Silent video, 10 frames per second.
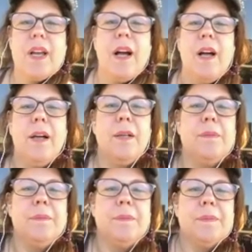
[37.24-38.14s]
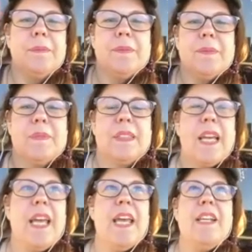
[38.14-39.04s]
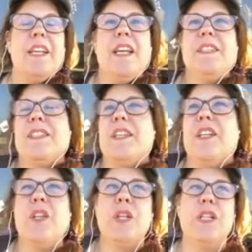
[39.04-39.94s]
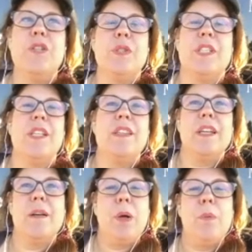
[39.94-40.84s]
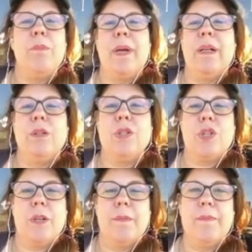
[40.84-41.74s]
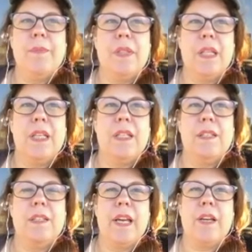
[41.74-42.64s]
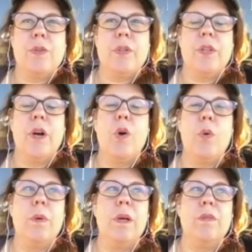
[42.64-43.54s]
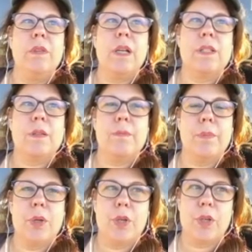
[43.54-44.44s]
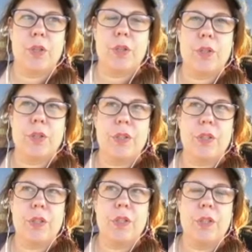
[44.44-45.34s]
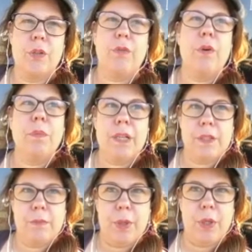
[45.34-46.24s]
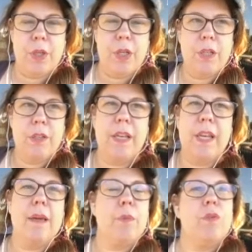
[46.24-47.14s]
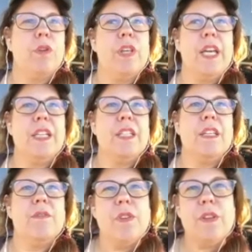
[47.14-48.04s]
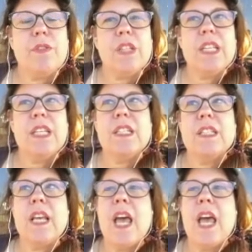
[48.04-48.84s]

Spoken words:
And it's another interesting thing about Belgium is it's actually the home of Luxembourgers. They're from Luxembourg. They came over in the 1850s.